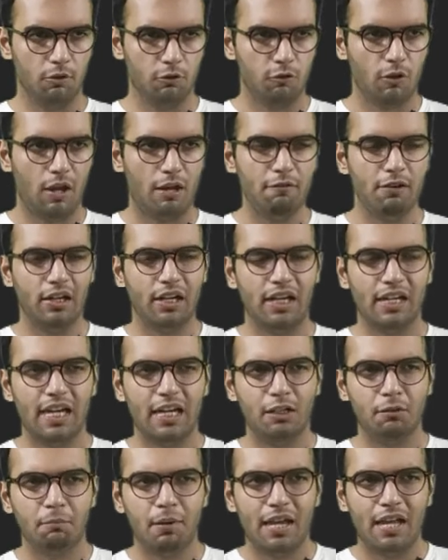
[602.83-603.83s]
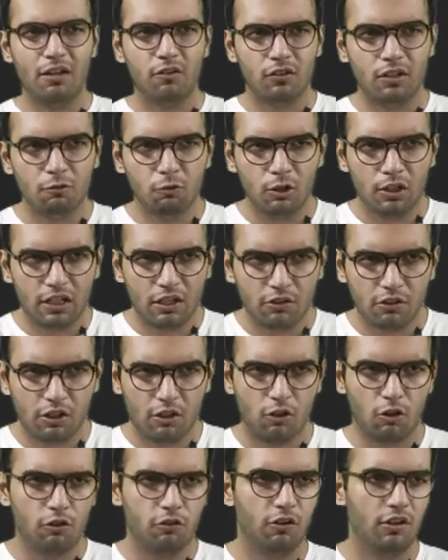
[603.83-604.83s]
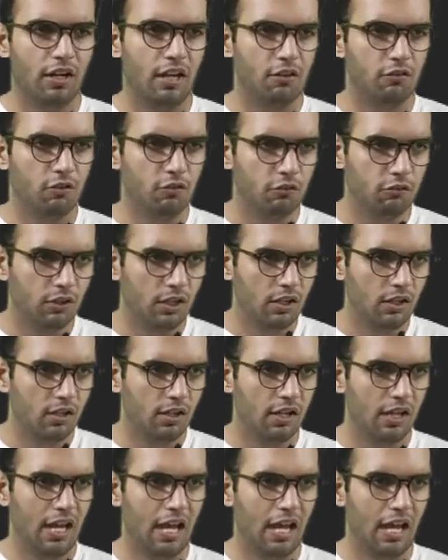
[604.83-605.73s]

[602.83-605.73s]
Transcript: So I will connect my A C voltage across a resistor,